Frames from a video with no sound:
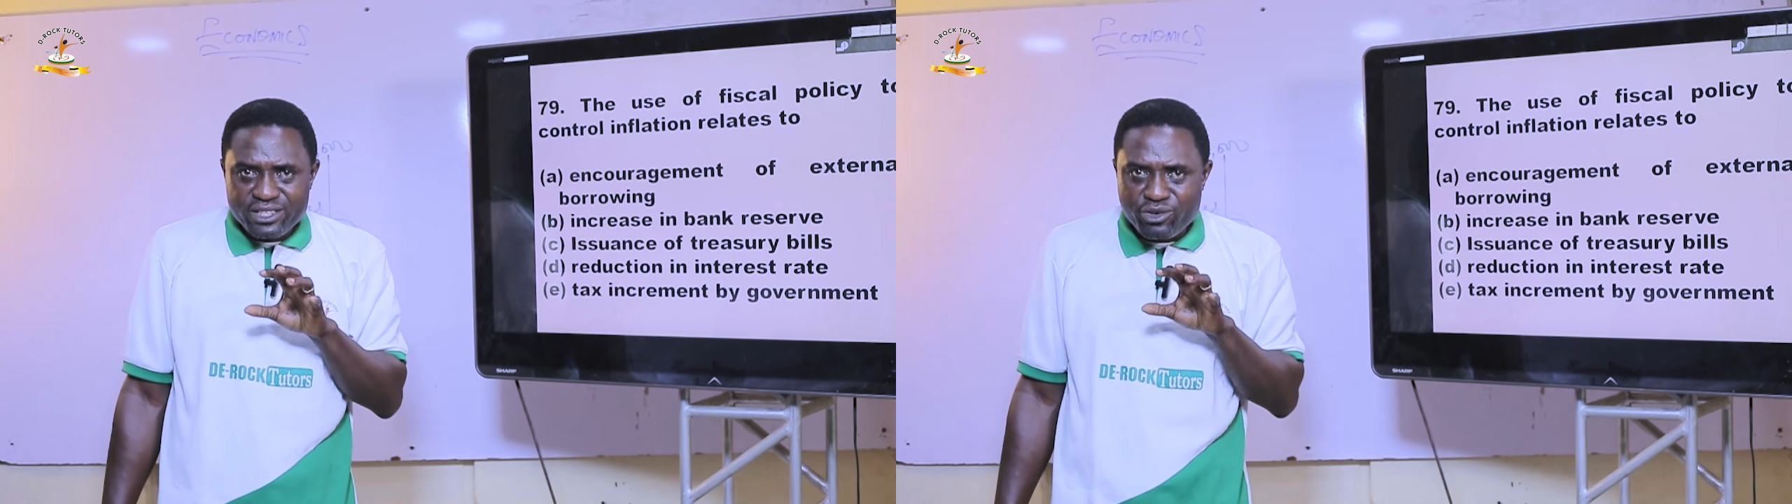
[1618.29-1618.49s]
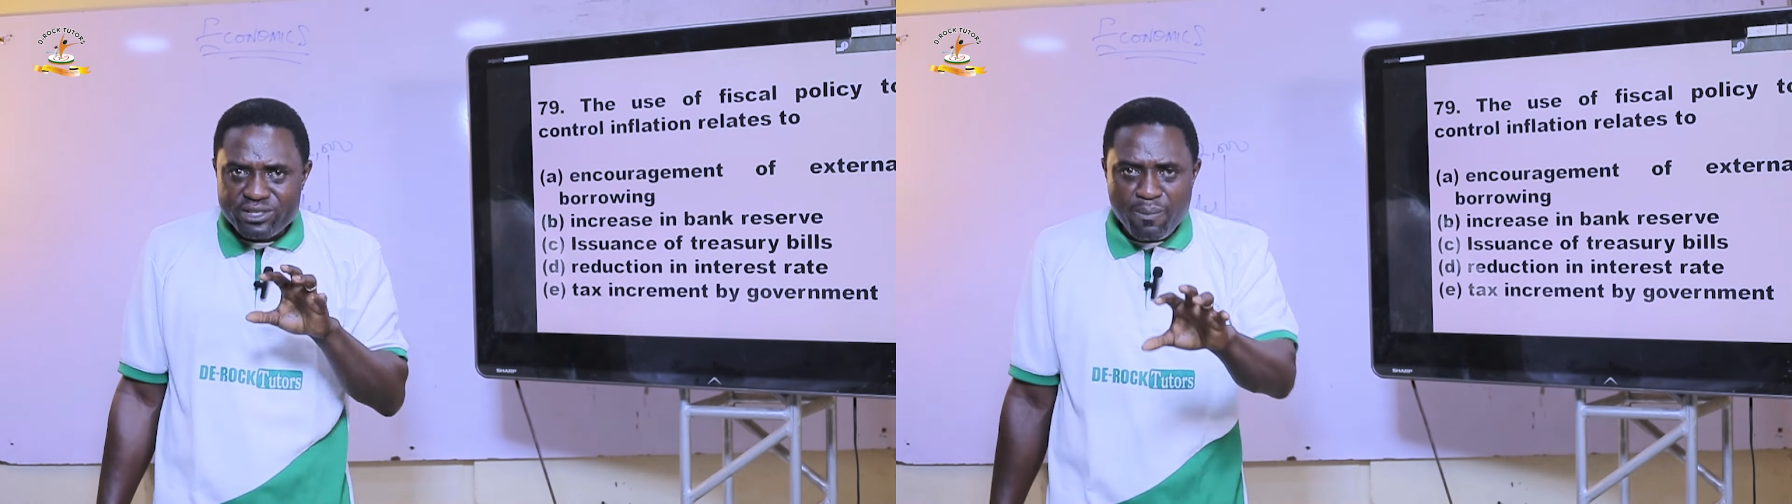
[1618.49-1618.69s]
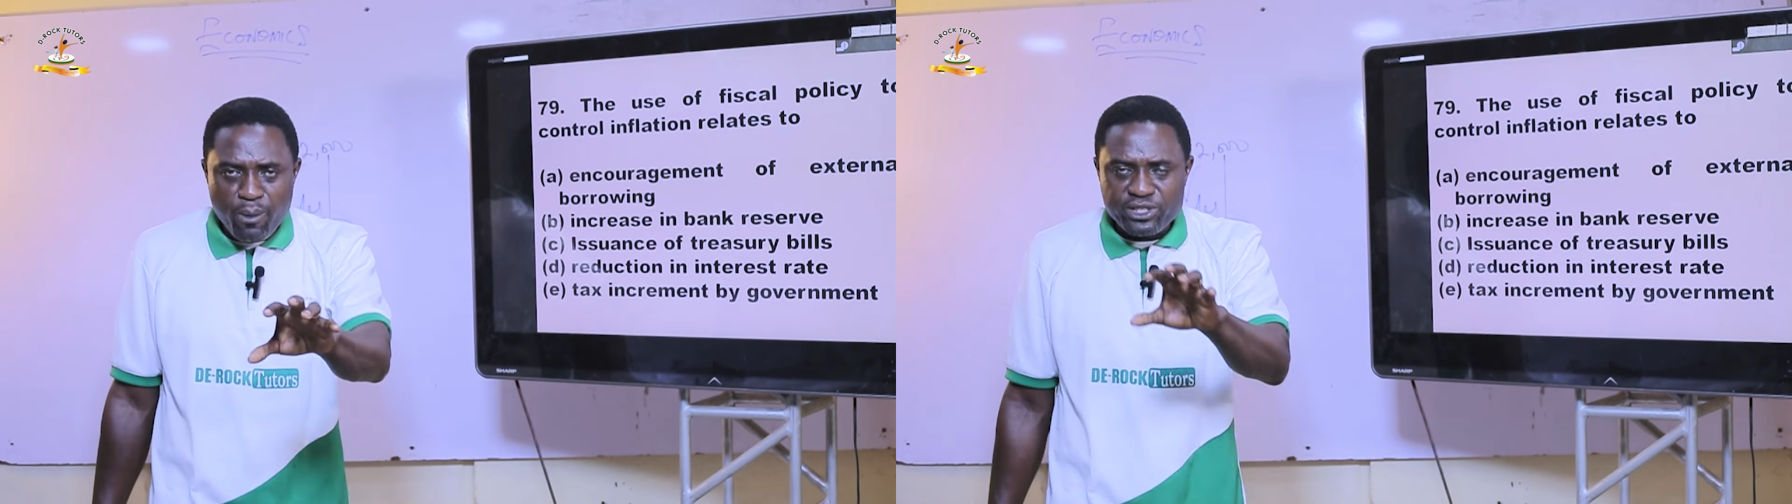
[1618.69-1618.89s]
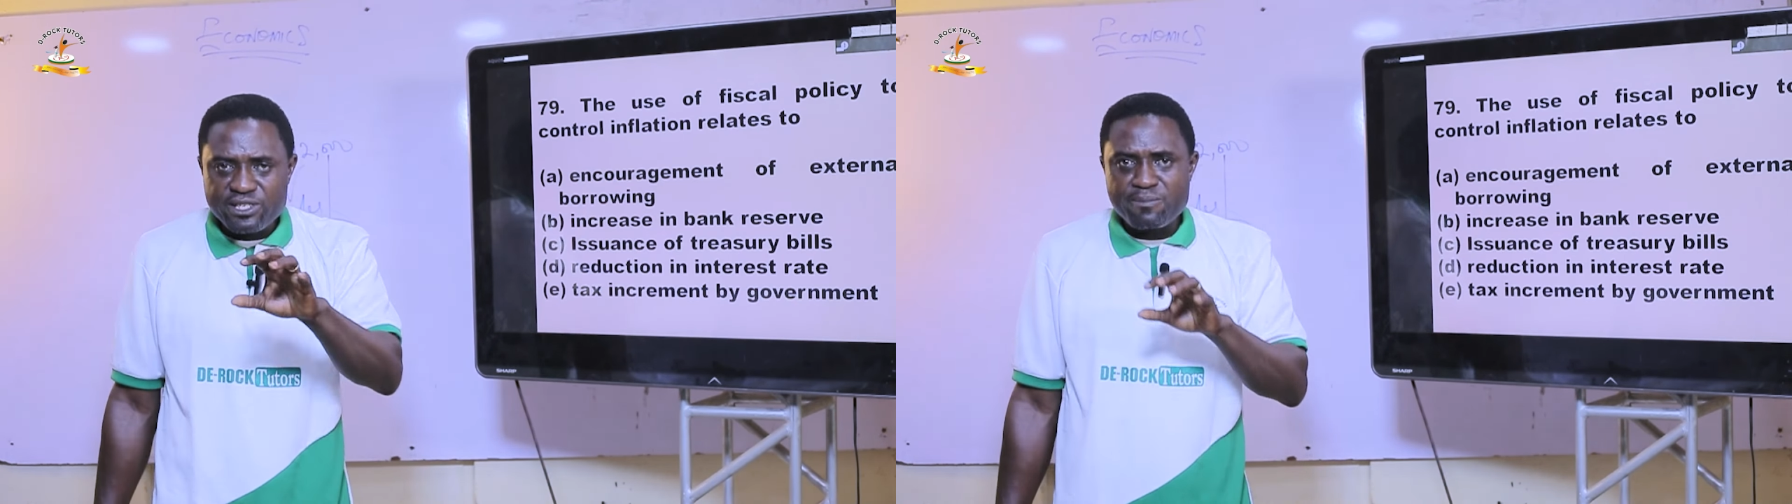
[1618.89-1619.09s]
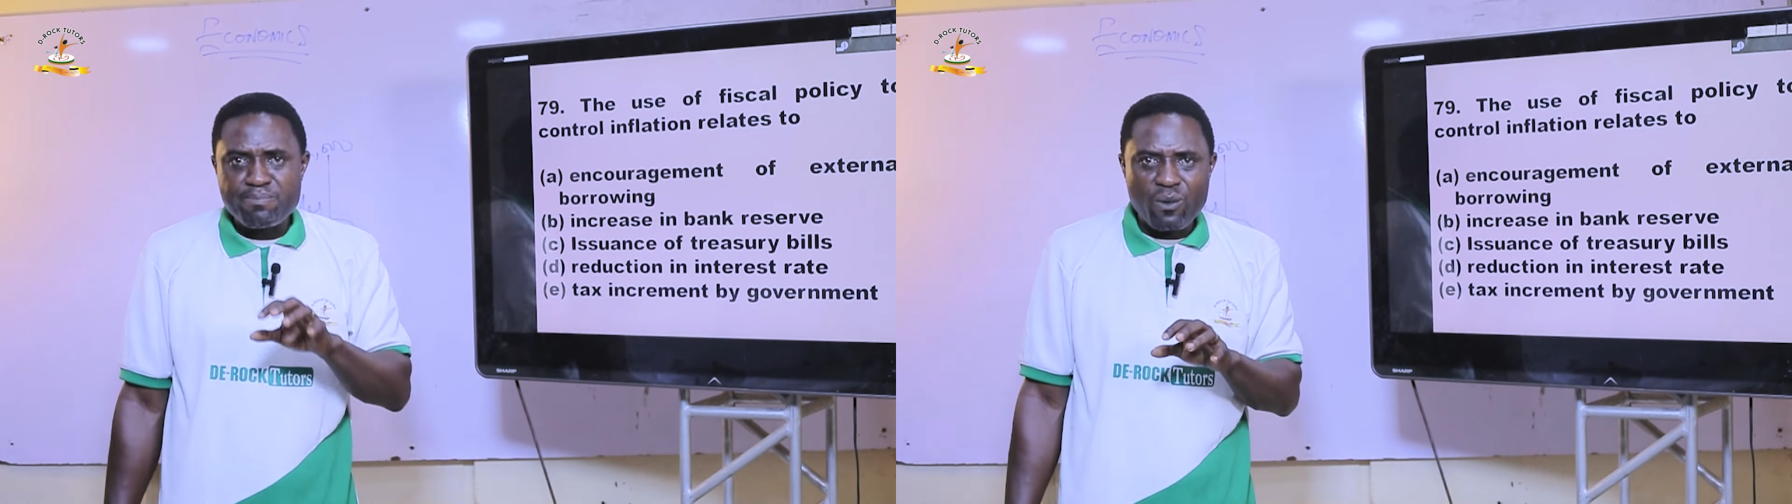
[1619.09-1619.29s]
increase the
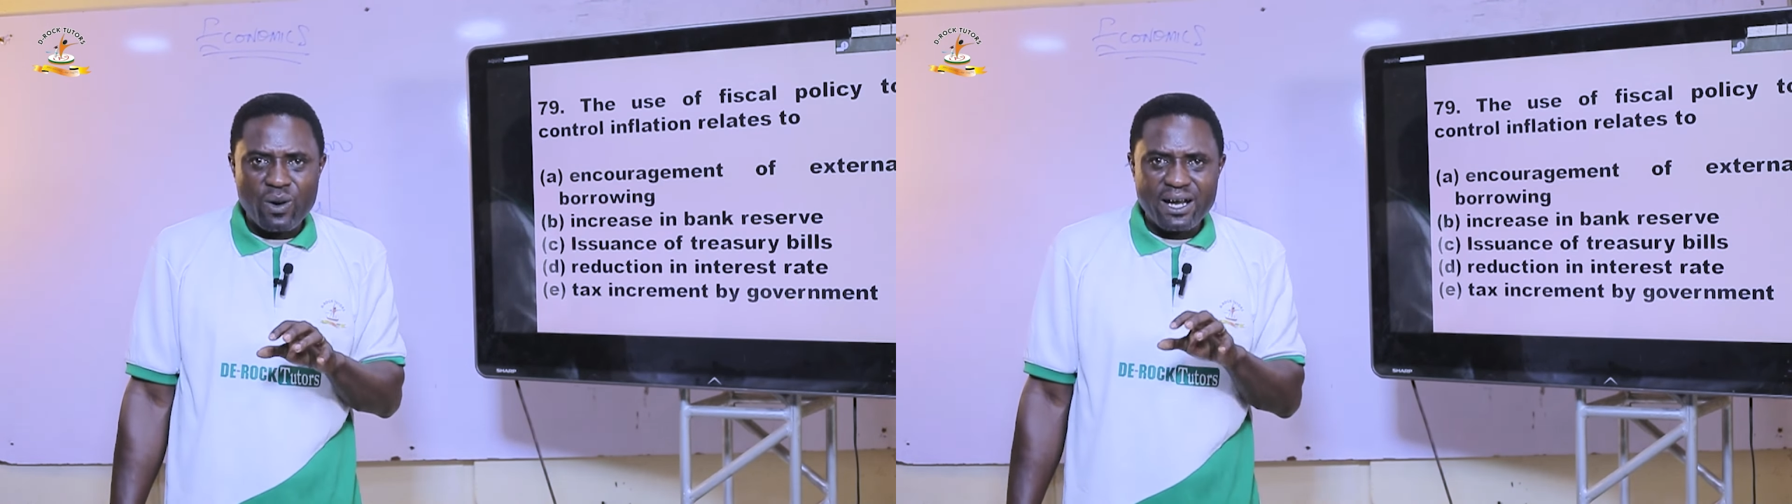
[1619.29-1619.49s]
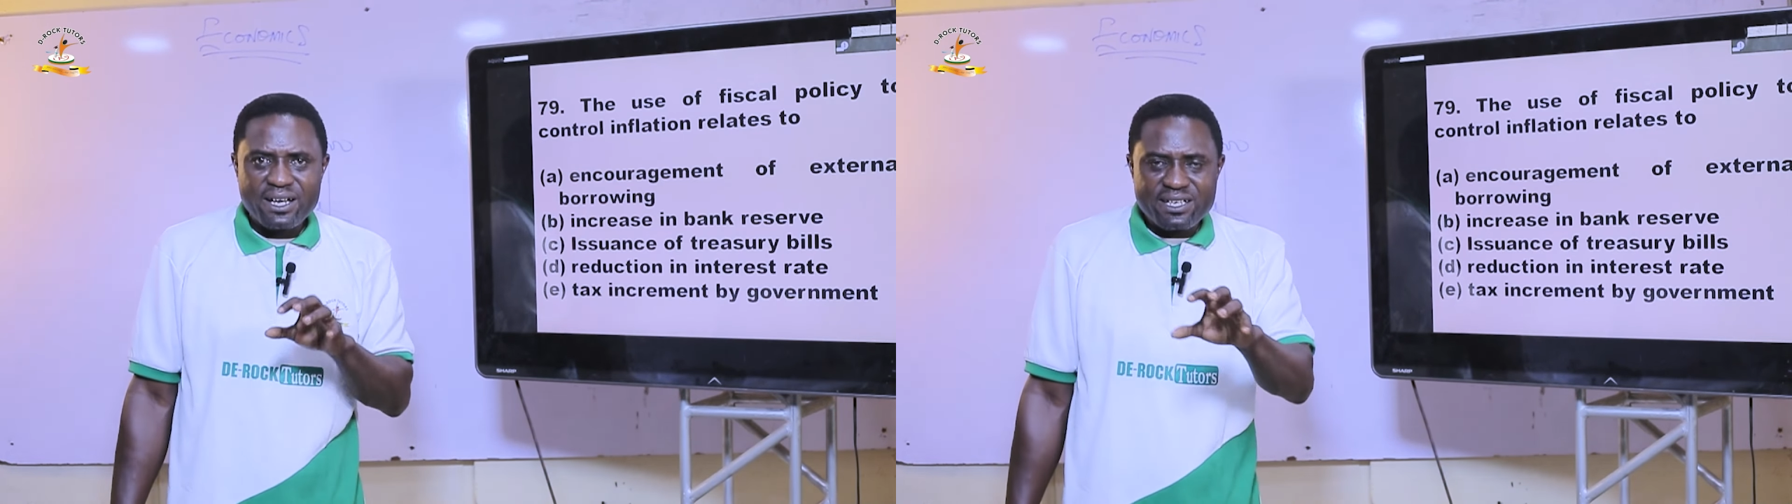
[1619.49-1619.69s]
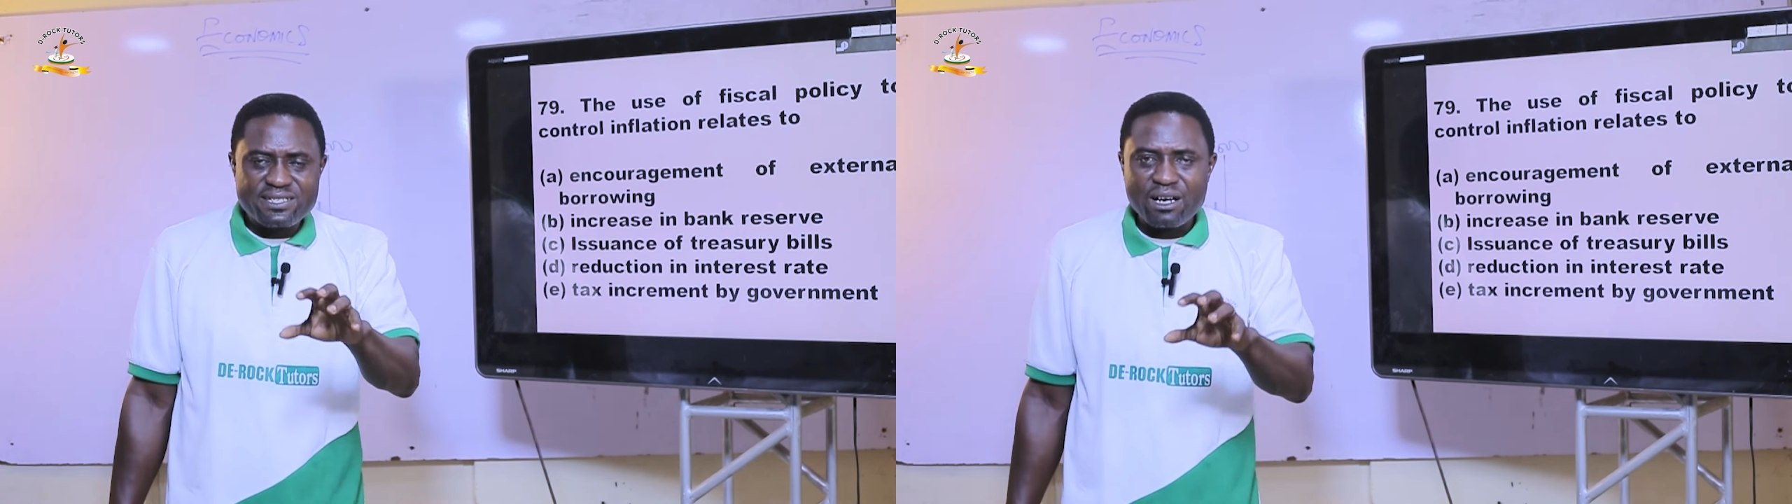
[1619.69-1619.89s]
purchasing power in